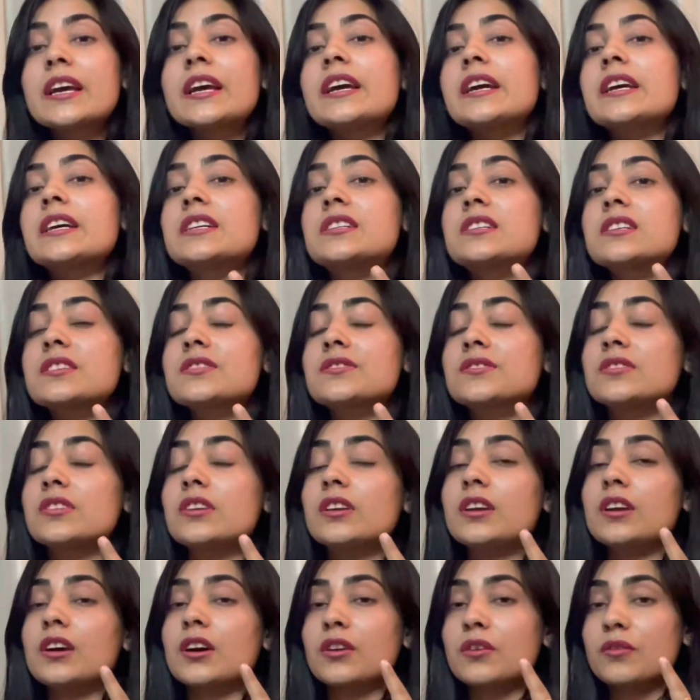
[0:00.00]
it is the
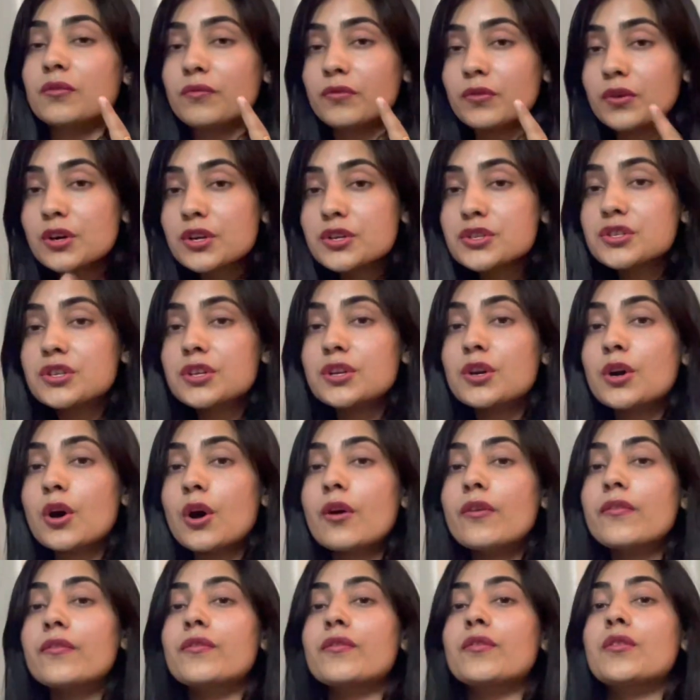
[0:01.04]
conversion
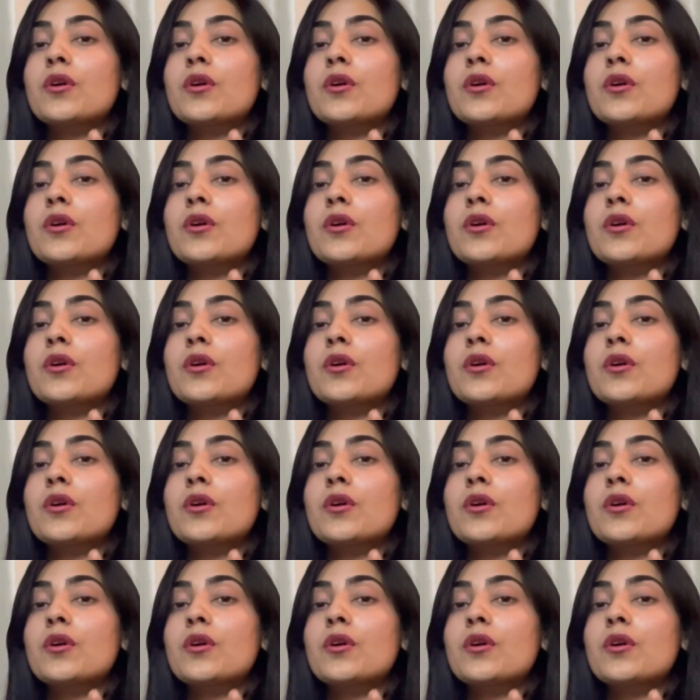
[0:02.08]
of